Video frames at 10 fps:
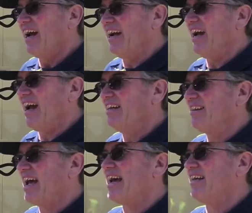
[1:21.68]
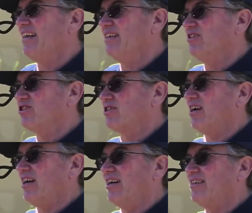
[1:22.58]
and that is
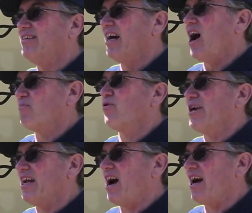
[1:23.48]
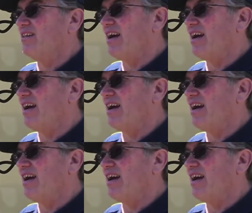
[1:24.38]
uh, a pretty high